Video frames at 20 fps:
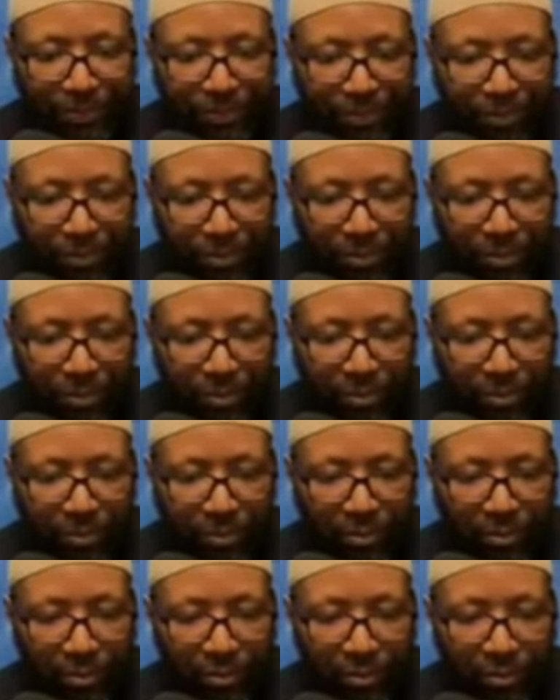
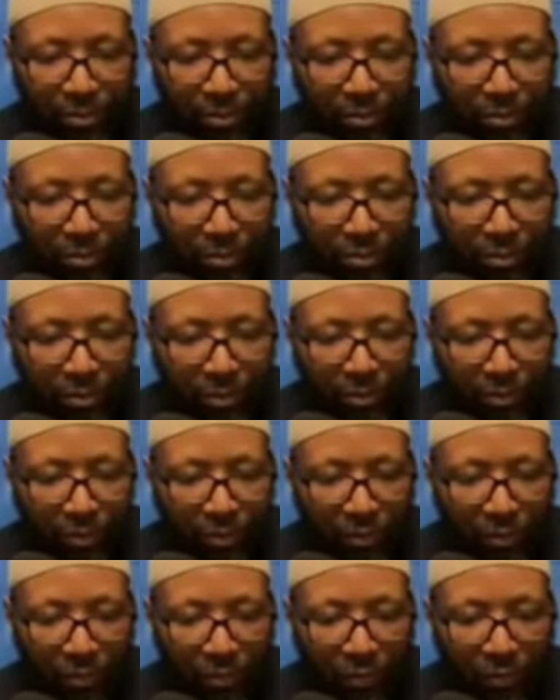
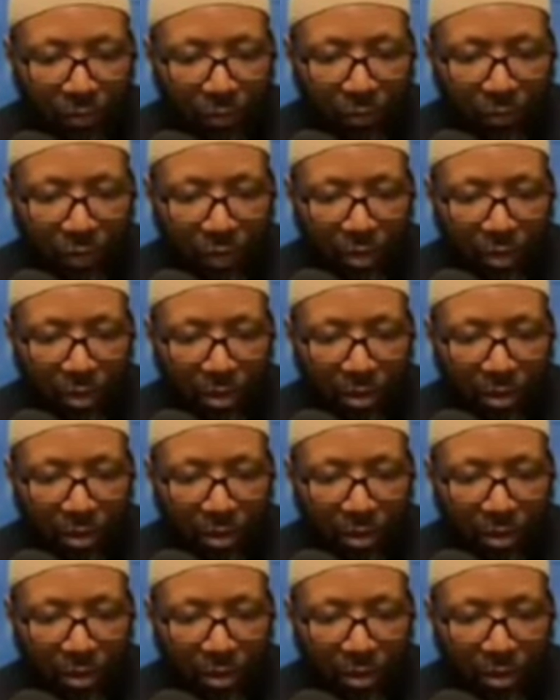Nobody speaks.